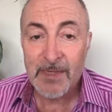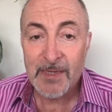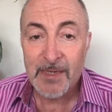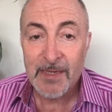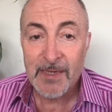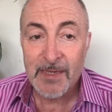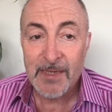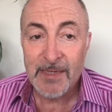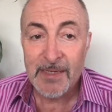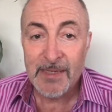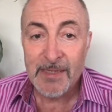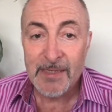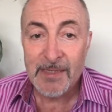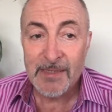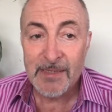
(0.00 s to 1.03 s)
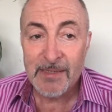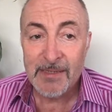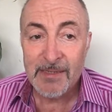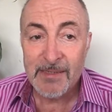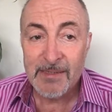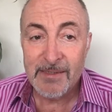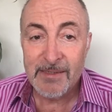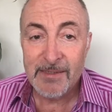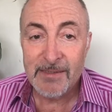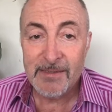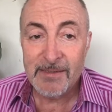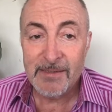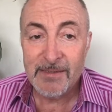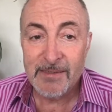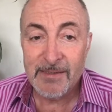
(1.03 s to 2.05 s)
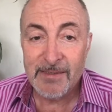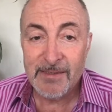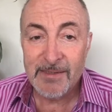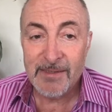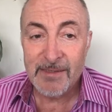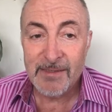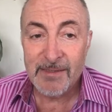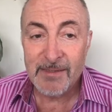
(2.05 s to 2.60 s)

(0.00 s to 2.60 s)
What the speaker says: No one is speaking in this clip.